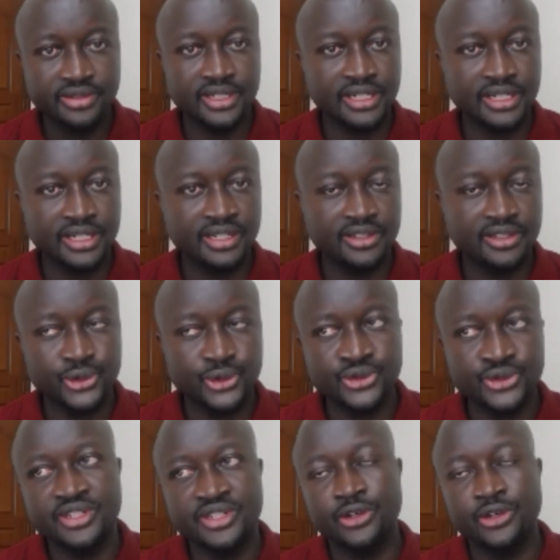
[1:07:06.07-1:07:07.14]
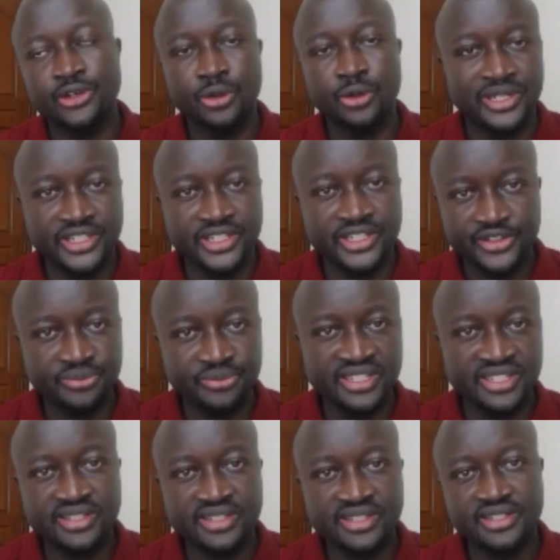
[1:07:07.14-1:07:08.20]
And those non-competitive
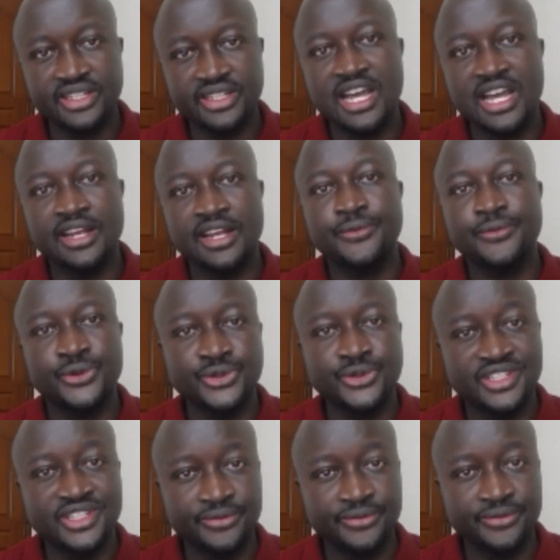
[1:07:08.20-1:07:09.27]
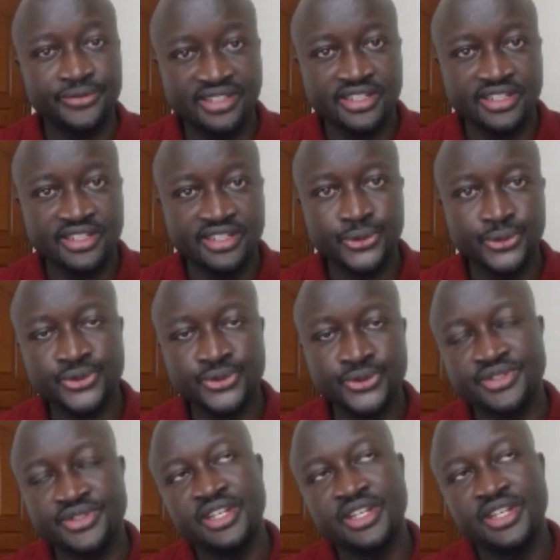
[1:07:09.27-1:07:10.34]
bids are for those investors
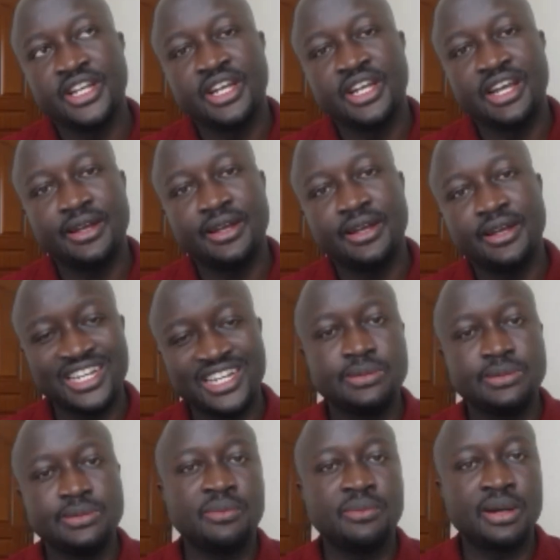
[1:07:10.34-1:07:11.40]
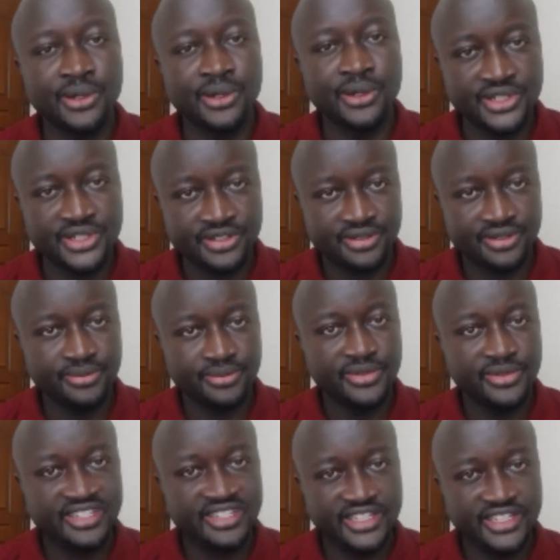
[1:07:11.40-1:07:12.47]
whose maximum amount is
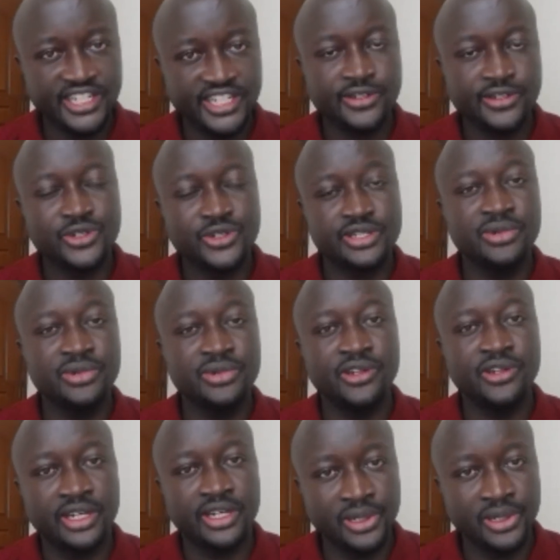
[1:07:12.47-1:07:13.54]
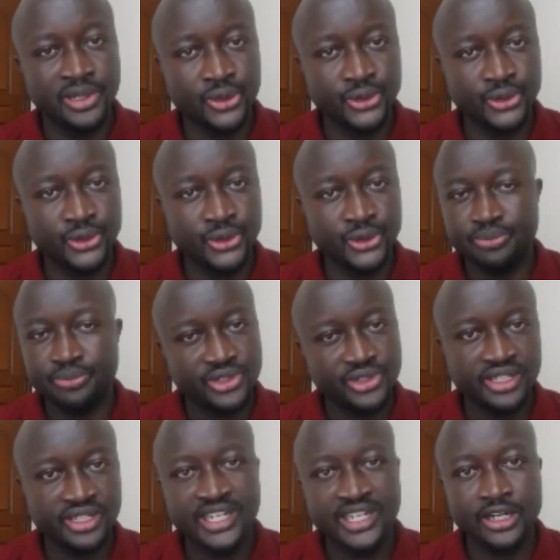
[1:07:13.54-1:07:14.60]
10, 20 million and below, you can put
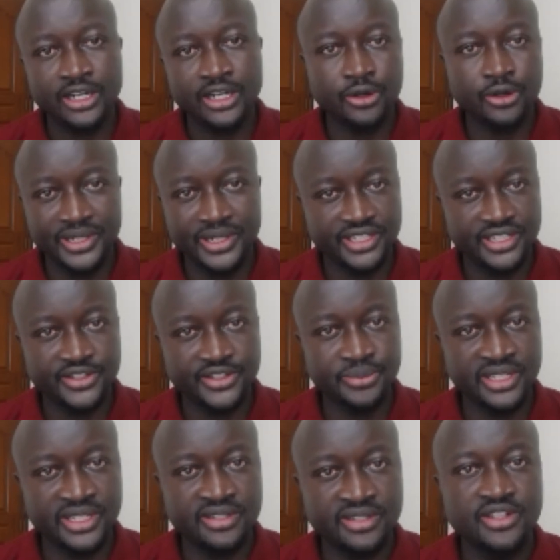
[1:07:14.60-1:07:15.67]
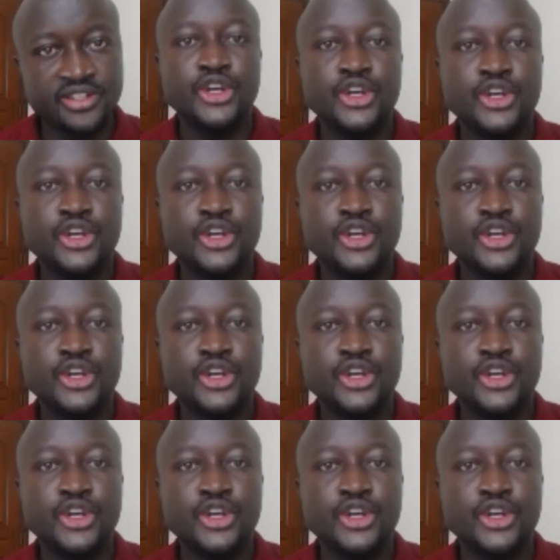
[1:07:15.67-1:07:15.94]
in the non-competitive bids.